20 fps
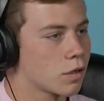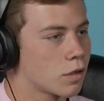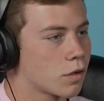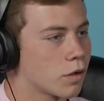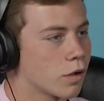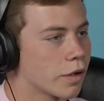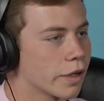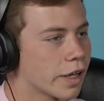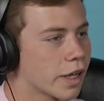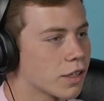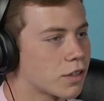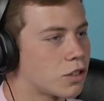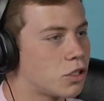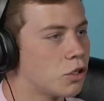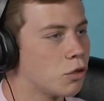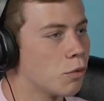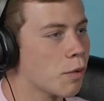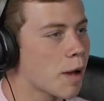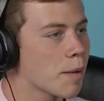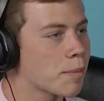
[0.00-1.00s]
Cool, I got
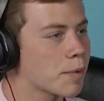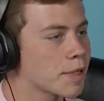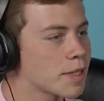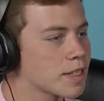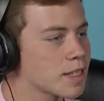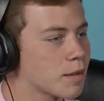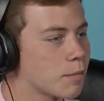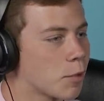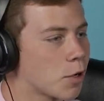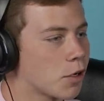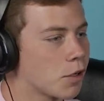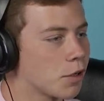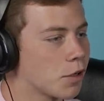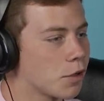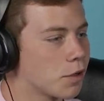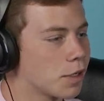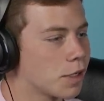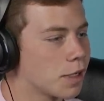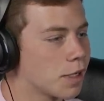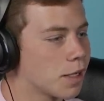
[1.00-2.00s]
2 weapons, I'm all
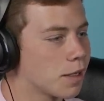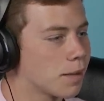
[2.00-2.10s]
loaded